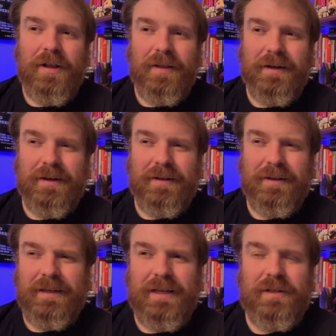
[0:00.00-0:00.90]
Like none of
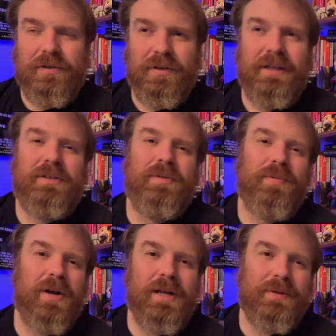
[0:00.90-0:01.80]
the kids are like
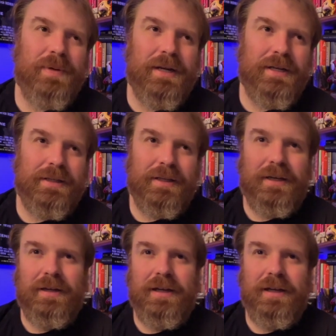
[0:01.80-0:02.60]
surprised by anything.